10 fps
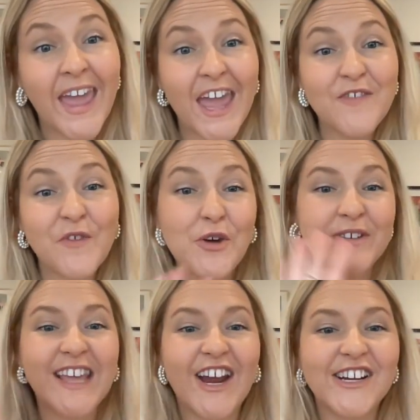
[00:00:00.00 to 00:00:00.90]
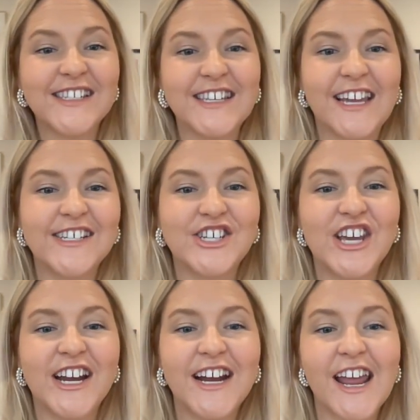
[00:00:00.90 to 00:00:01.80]
Hey folks, Erin Cigich
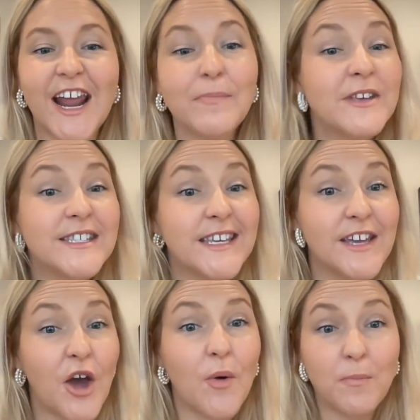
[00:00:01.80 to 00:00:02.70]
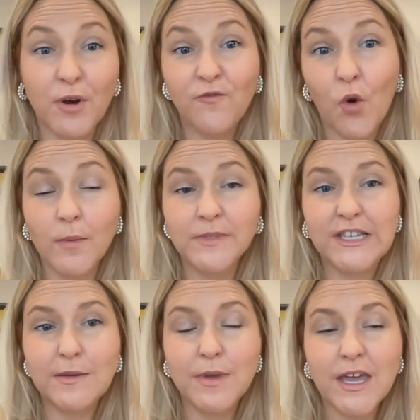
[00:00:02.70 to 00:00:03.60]
here, and I'm the CEO at Perform
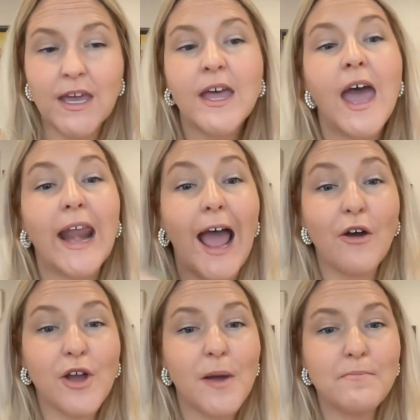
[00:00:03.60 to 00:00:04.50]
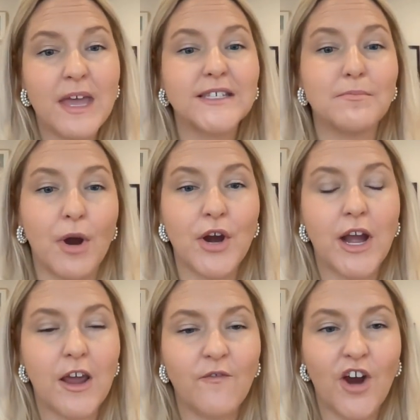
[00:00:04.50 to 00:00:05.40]
CB, an outcome-based
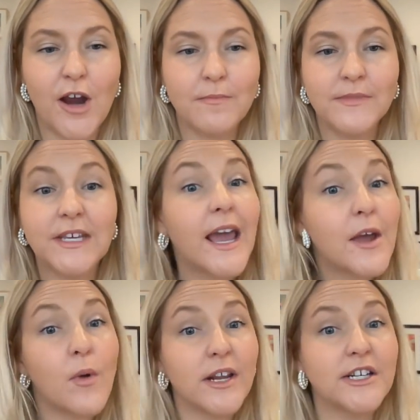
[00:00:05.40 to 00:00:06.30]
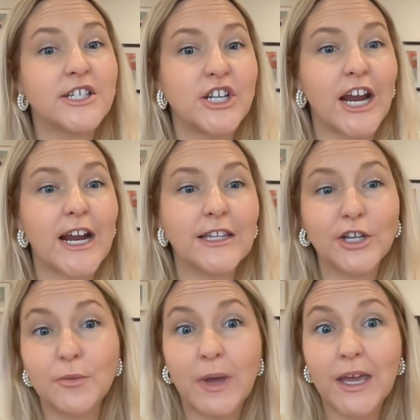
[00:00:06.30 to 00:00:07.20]
marketing firm. Today I wanted to share a
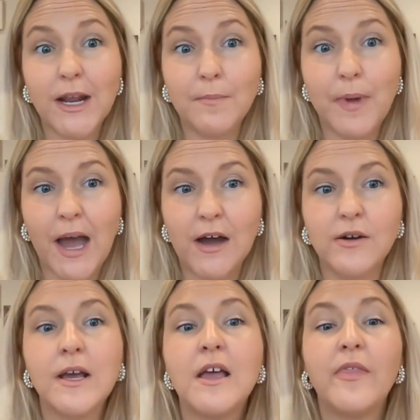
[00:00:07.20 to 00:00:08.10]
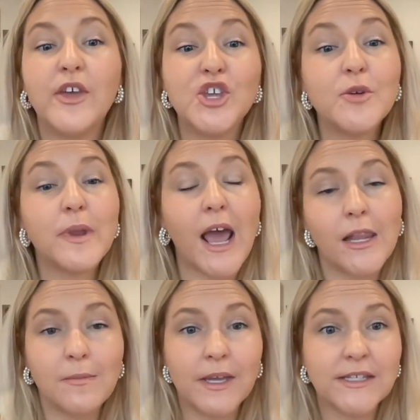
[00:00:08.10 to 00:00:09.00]
little bit about the human
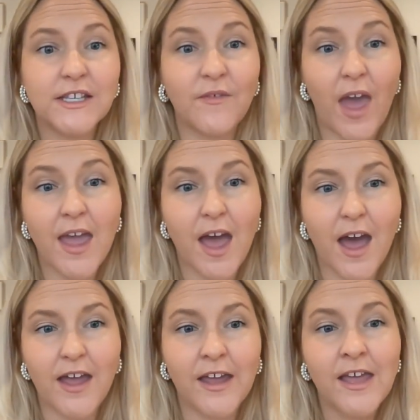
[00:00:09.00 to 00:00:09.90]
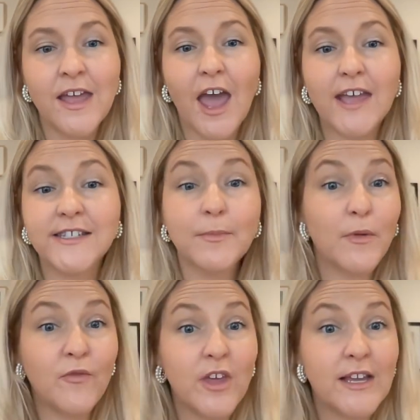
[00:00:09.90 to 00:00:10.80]
elements of AI. And some
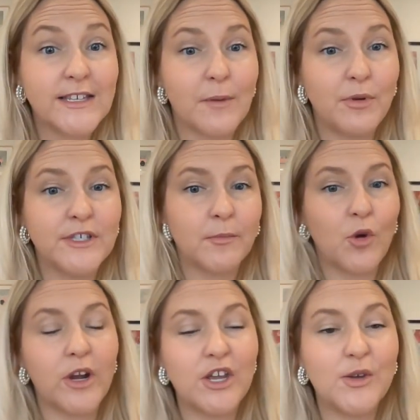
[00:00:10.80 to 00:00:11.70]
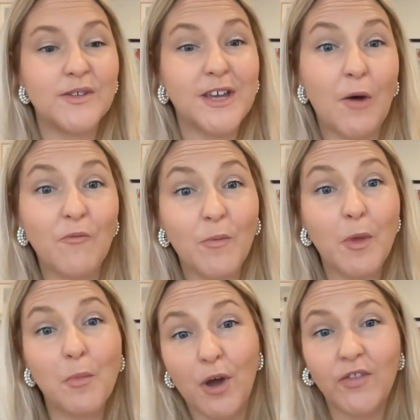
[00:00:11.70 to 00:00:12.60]
of the examples I'm going to use come from the
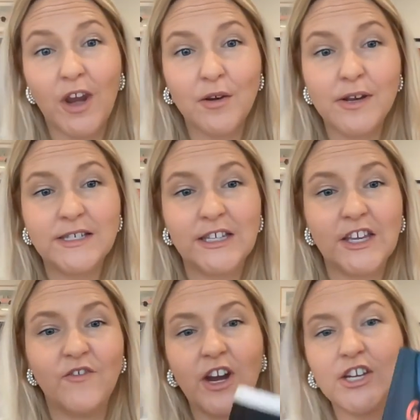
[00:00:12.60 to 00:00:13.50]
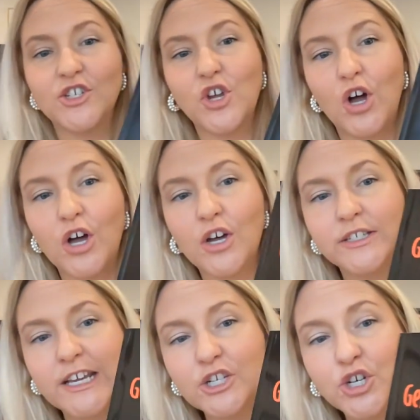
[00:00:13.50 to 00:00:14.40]
book that I recently finished
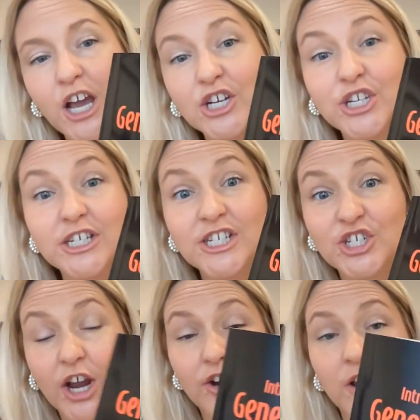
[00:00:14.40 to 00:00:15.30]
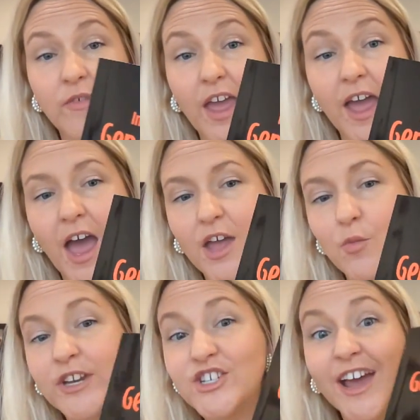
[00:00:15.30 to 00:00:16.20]
called Introduction to Generative AI,
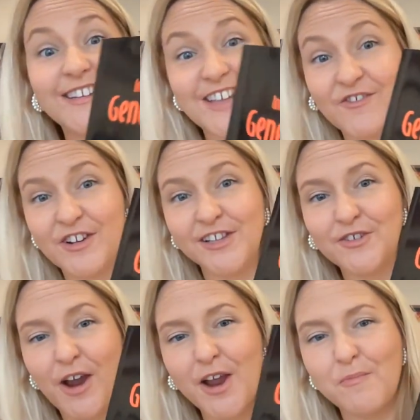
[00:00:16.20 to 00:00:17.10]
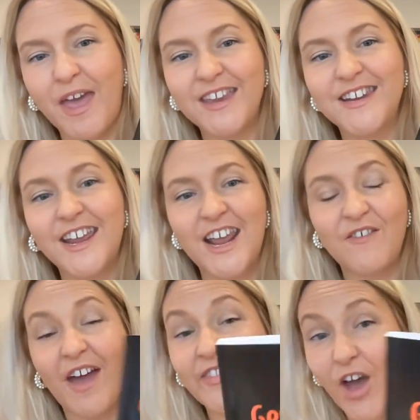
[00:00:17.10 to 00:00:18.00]
which I definitely recommend and
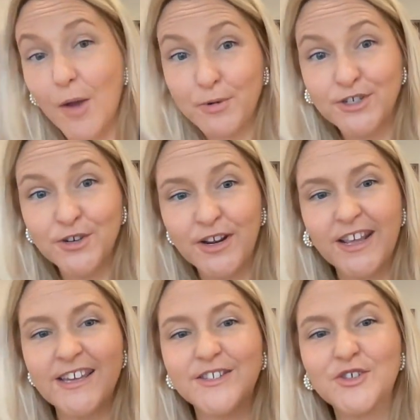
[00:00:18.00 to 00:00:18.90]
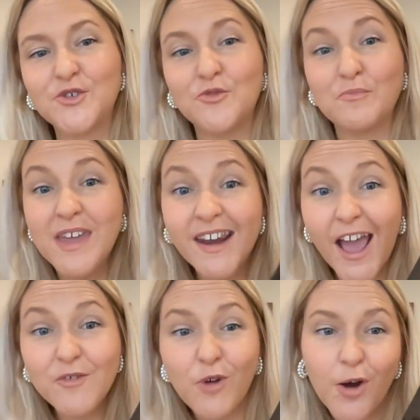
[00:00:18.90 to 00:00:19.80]
have had the opportunity to meet
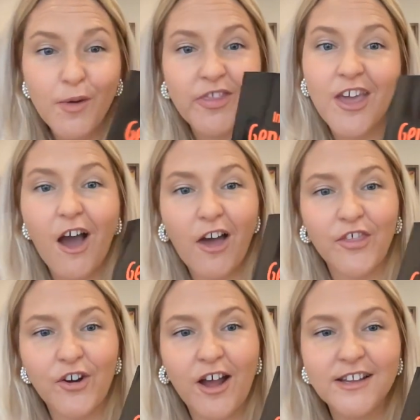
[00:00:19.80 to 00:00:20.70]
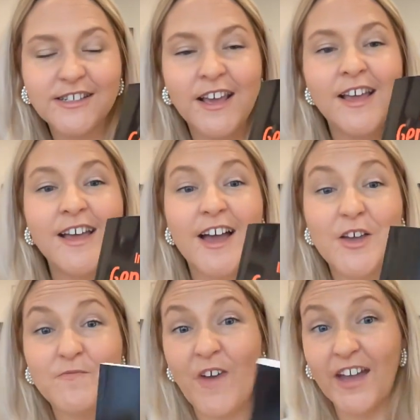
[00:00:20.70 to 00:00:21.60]
and work with the author on.
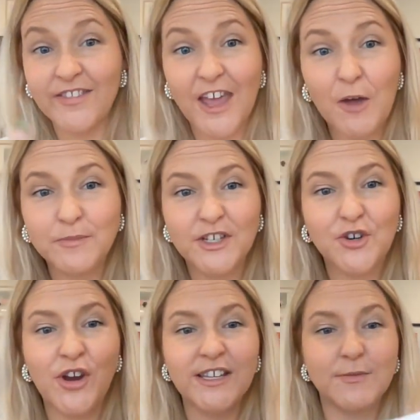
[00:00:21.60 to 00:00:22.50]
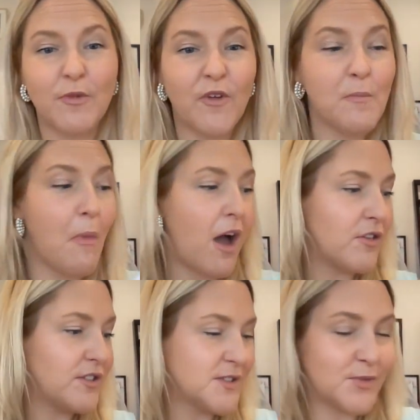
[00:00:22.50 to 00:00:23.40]
In fact, they helped us create some of our
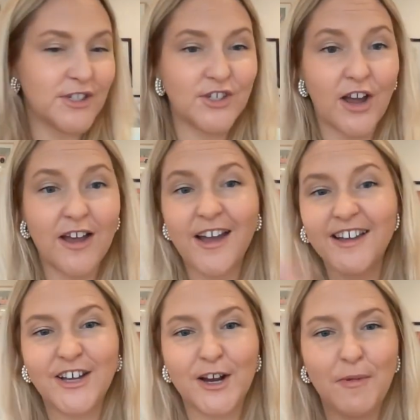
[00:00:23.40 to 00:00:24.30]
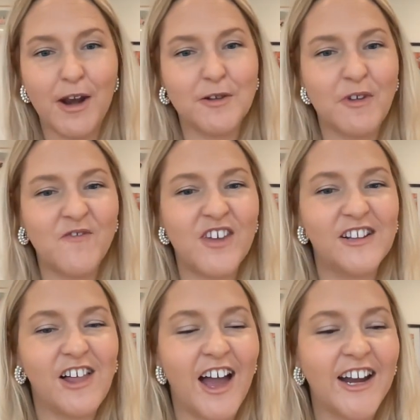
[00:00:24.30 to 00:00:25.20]
models, which I talk about on my feed a
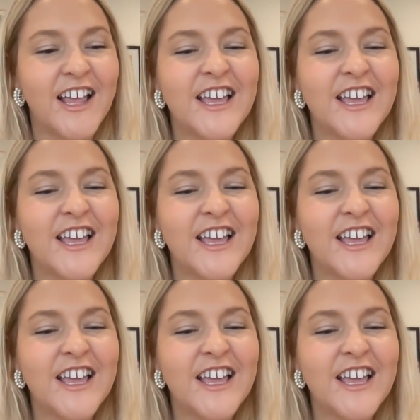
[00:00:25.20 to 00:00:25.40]
lot.